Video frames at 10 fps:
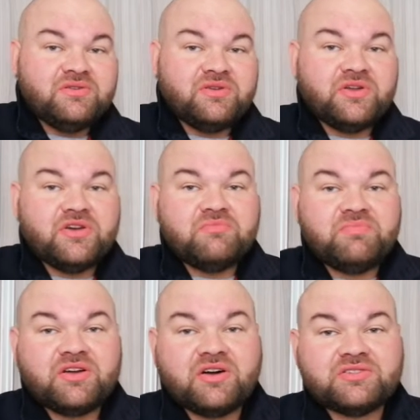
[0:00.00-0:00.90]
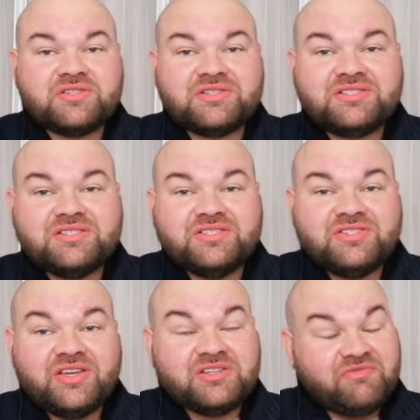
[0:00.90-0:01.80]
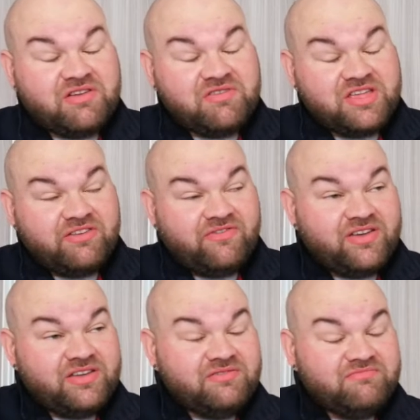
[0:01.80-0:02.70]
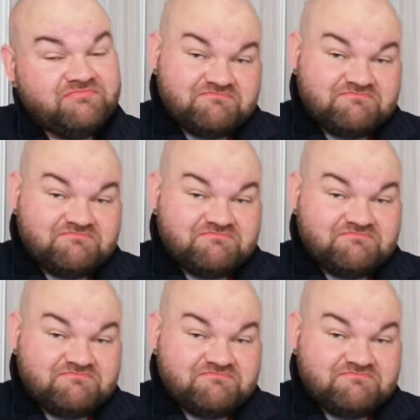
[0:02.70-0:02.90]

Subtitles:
you know, because it's very iffy.